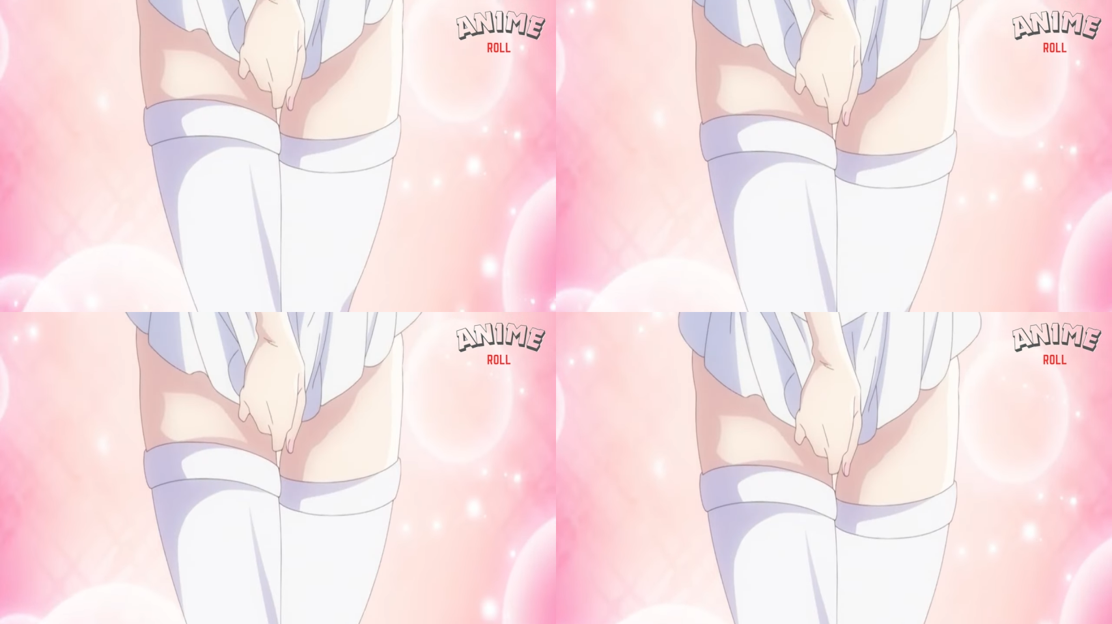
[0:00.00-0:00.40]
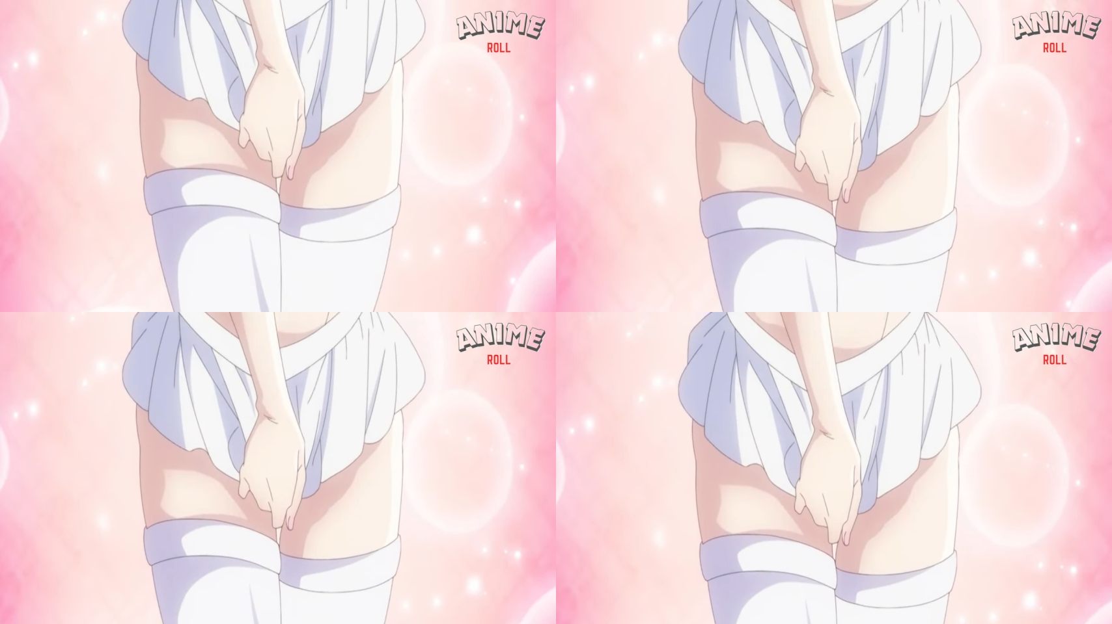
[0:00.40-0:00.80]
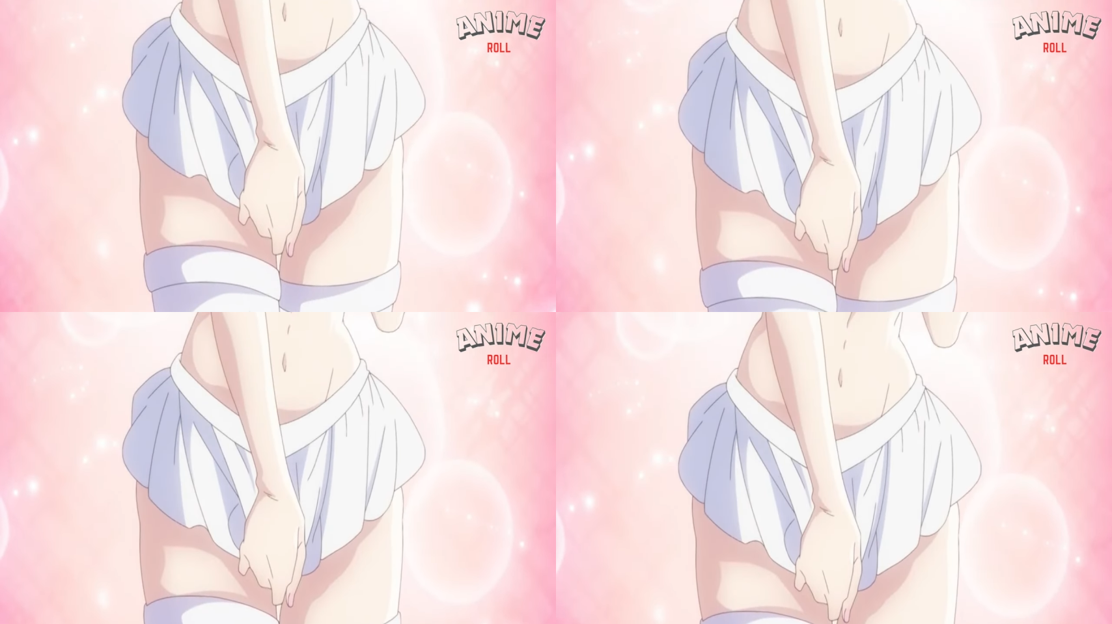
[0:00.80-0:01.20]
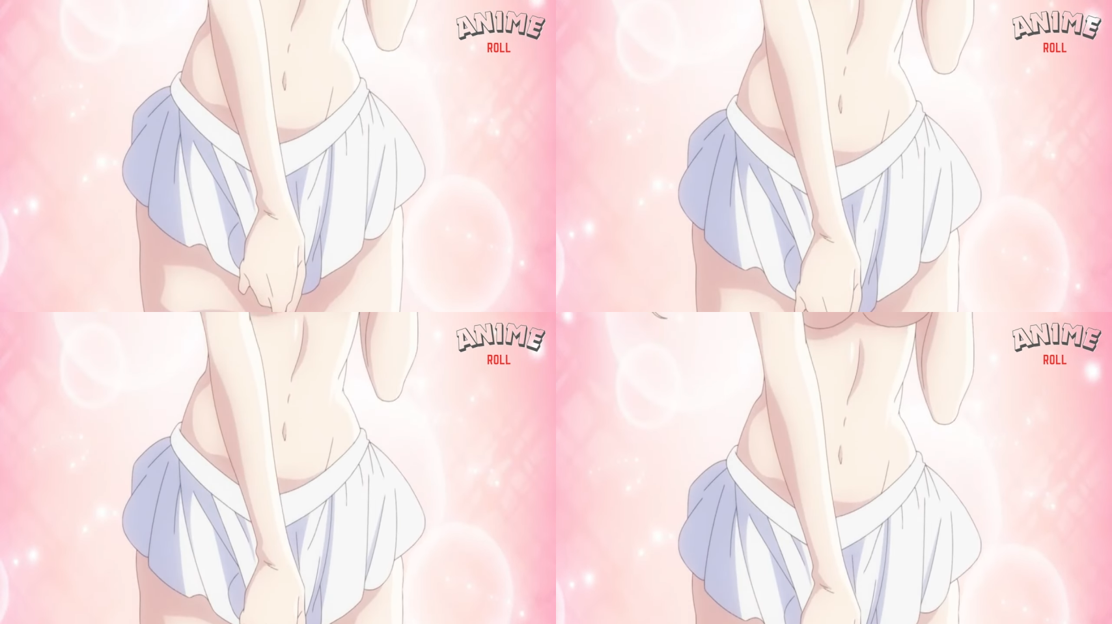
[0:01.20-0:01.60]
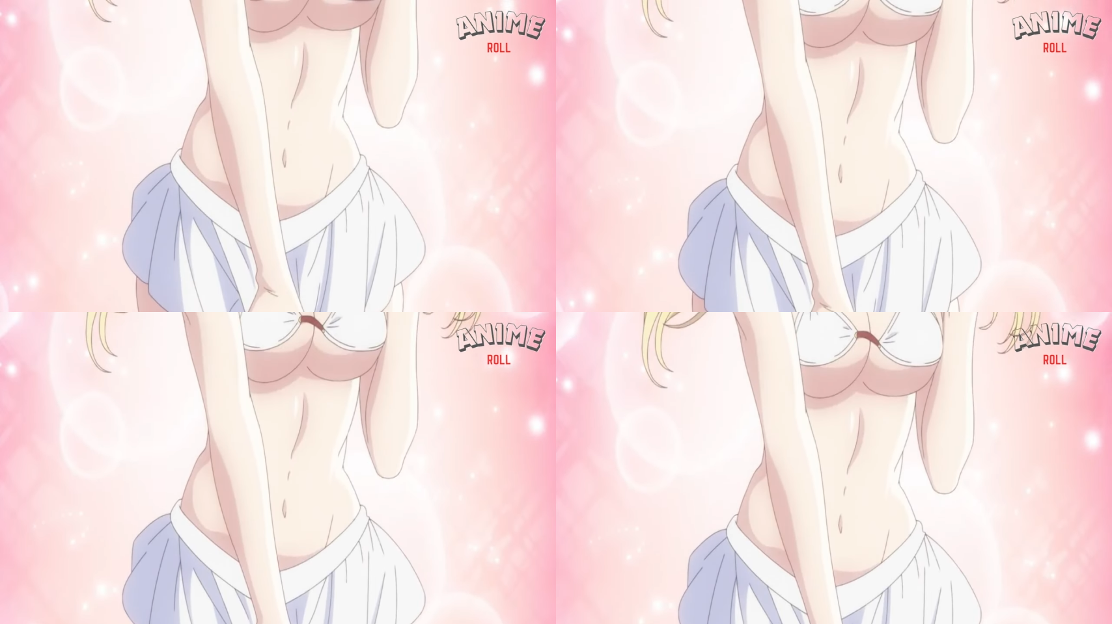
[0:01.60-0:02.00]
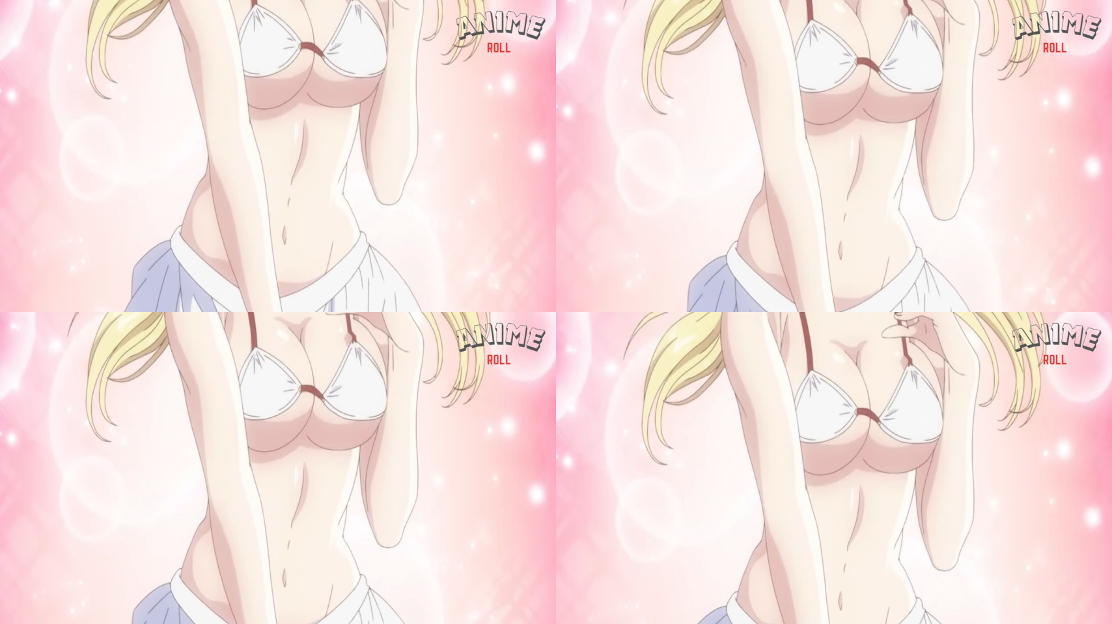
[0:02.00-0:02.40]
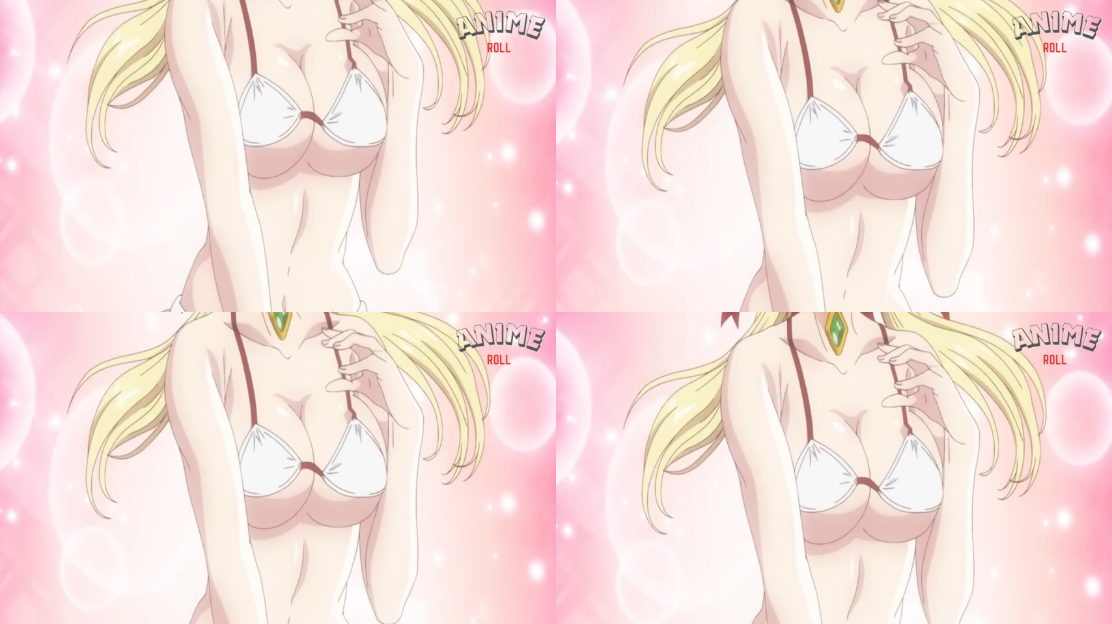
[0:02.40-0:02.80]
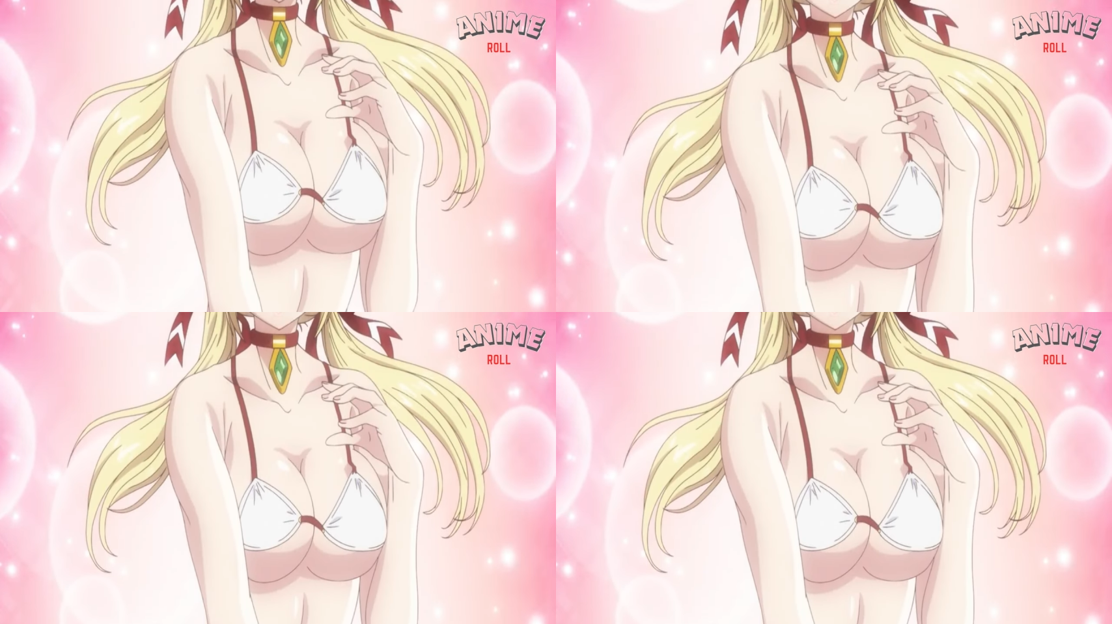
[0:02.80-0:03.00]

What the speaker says: [unreadable: no face in view]